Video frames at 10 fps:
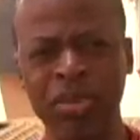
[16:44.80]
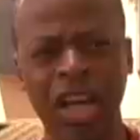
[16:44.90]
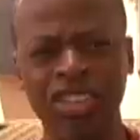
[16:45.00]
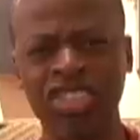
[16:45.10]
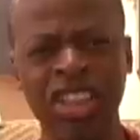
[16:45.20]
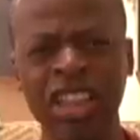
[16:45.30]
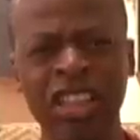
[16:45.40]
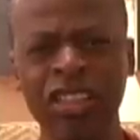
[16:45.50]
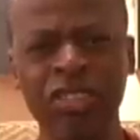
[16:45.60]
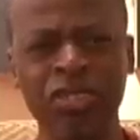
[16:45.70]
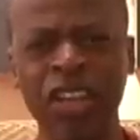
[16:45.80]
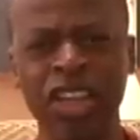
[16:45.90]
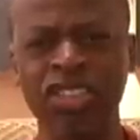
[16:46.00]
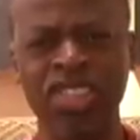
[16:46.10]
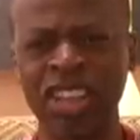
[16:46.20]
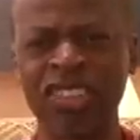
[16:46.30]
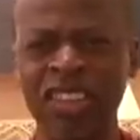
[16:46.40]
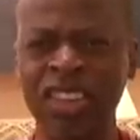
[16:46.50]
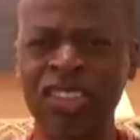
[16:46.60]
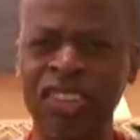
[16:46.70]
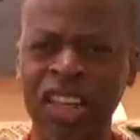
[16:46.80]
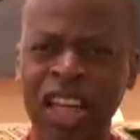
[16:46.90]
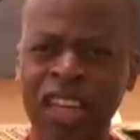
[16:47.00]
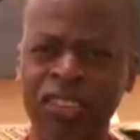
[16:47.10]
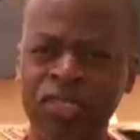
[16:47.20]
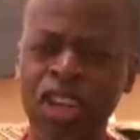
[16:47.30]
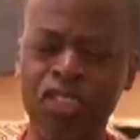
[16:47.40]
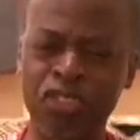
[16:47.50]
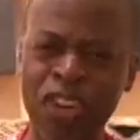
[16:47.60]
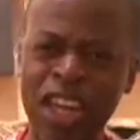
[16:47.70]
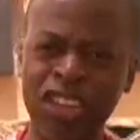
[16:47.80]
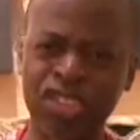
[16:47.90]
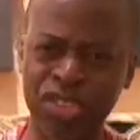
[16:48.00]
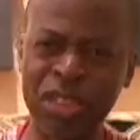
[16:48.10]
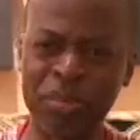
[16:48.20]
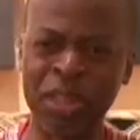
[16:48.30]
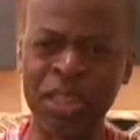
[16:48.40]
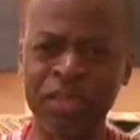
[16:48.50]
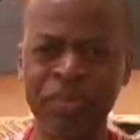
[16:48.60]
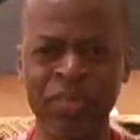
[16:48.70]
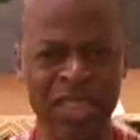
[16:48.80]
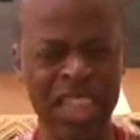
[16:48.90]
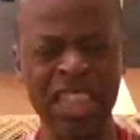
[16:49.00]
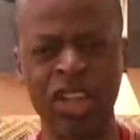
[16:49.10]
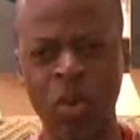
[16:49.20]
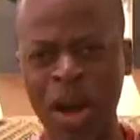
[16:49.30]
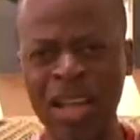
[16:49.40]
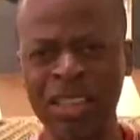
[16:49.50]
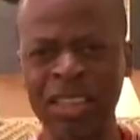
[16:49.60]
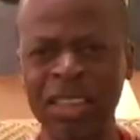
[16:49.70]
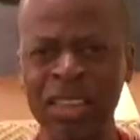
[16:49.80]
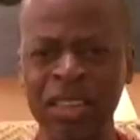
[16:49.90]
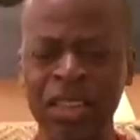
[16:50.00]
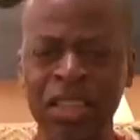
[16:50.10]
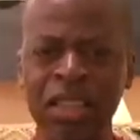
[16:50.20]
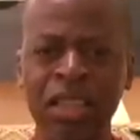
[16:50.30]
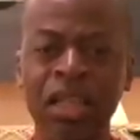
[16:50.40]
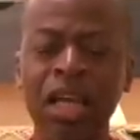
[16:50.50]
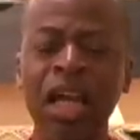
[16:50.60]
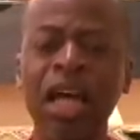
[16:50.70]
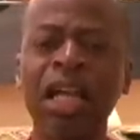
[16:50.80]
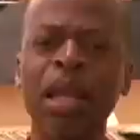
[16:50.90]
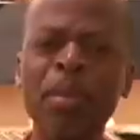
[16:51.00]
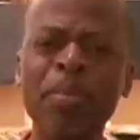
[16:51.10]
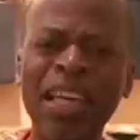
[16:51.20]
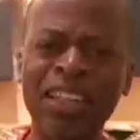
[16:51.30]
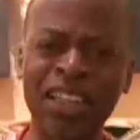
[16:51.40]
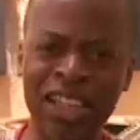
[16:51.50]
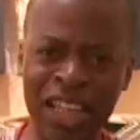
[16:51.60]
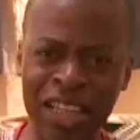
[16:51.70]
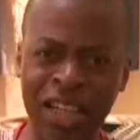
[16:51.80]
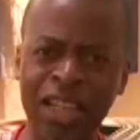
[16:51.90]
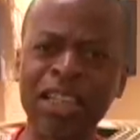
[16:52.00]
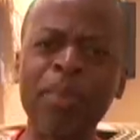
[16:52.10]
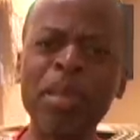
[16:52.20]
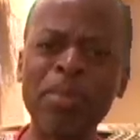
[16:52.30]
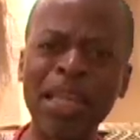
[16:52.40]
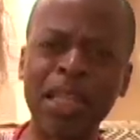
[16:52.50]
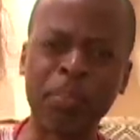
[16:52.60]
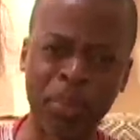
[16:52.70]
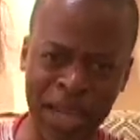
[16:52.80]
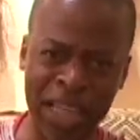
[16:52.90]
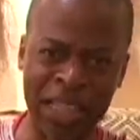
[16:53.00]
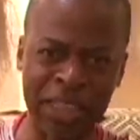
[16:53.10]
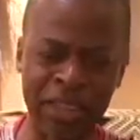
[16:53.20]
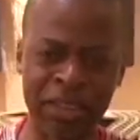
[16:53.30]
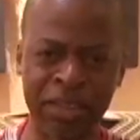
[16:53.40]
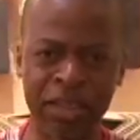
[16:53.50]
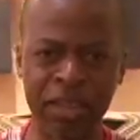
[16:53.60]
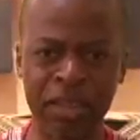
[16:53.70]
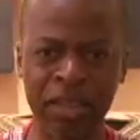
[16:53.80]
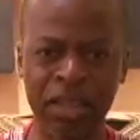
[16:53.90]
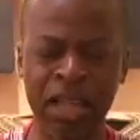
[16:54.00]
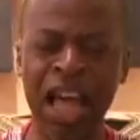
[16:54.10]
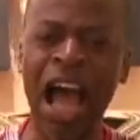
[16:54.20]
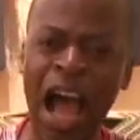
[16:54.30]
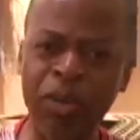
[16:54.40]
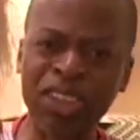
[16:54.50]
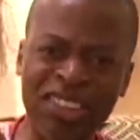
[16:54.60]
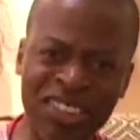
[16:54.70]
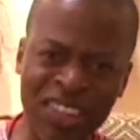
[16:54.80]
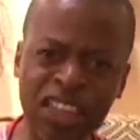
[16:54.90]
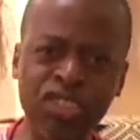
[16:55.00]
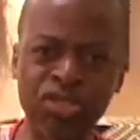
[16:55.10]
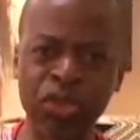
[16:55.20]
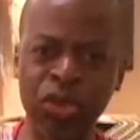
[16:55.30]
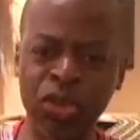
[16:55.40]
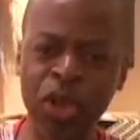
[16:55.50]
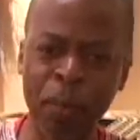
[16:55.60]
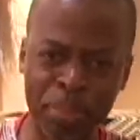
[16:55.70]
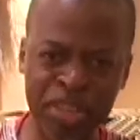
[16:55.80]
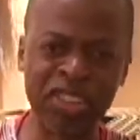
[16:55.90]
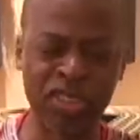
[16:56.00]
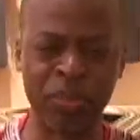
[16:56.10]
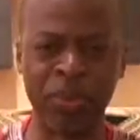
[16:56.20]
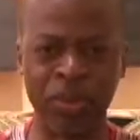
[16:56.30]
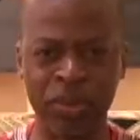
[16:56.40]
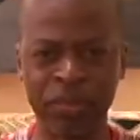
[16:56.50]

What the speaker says: achieve justice and fair treatment, equality. Let me make it clear. Let me make it plain. Our central principle